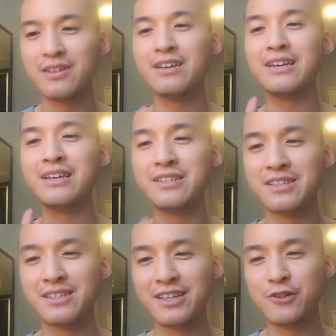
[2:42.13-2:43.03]

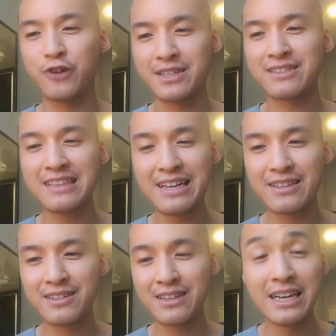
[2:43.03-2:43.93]
is
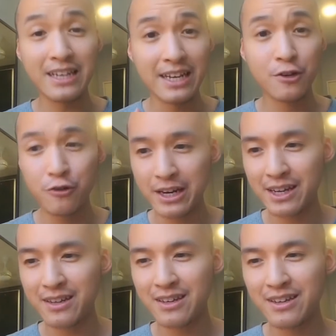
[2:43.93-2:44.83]
translated in, in Greek,
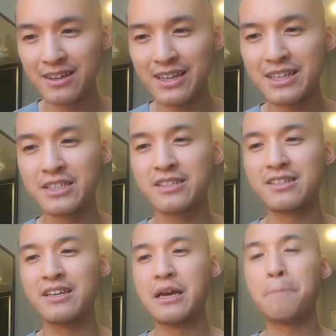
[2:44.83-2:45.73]
it is
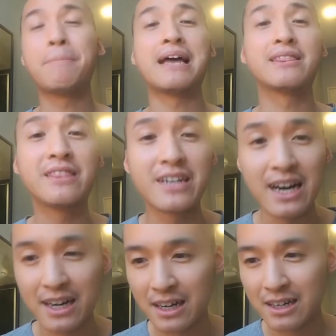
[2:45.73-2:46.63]
Petra.